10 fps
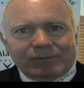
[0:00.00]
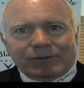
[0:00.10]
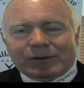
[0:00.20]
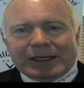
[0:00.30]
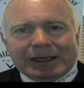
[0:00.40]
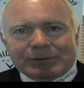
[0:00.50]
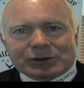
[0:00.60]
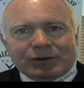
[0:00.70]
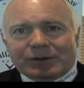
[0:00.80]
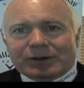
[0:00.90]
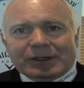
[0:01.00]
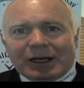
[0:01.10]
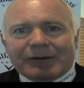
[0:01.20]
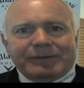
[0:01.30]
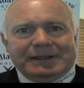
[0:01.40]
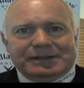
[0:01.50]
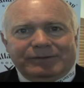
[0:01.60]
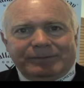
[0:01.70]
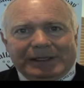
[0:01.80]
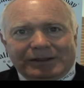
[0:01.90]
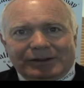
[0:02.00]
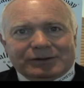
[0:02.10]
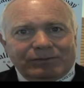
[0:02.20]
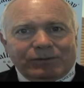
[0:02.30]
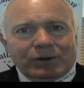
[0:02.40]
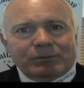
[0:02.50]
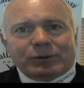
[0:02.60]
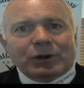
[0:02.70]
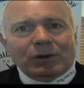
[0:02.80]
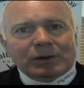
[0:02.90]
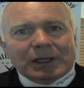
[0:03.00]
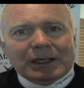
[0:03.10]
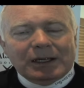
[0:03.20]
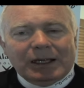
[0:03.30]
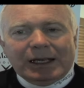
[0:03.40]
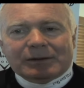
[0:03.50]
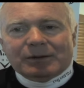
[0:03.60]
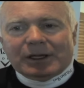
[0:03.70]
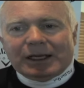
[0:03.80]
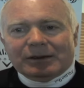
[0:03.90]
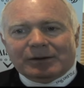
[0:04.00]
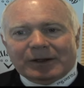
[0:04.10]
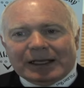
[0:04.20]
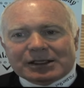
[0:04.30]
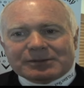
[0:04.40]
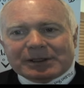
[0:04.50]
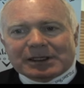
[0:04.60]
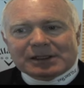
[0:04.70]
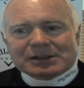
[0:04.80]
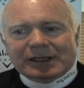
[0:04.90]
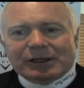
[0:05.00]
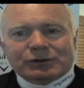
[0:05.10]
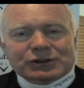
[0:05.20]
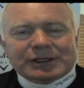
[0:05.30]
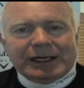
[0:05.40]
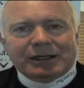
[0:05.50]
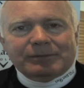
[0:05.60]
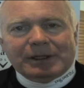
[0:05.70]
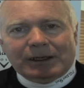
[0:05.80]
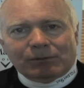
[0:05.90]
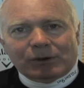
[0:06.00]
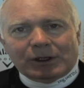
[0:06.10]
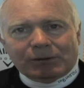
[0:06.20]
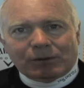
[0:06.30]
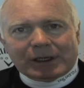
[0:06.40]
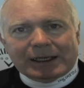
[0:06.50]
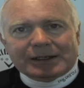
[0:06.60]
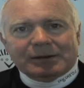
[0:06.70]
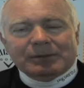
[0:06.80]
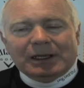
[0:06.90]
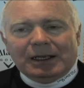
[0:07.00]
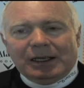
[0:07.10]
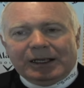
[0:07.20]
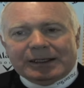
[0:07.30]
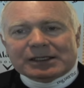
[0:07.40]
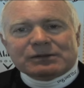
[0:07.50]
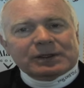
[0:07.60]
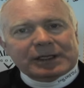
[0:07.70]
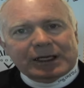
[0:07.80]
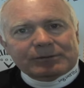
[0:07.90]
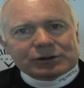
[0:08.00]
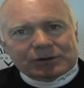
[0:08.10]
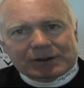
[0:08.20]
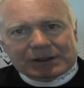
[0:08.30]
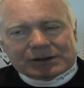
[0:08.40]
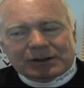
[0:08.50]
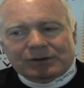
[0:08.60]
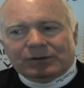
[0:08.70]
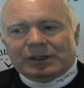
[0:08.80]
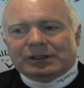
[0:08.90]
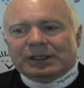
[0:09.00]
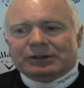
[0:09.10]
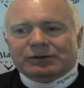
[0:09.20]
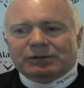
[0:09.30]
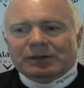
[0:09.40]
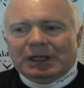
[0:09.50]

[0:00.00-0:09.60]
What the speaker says: for the amateur. They're an offensive mechanism for a pro, and that is because they understand them and they really work at them, and that's what the amateur needs to do. You need to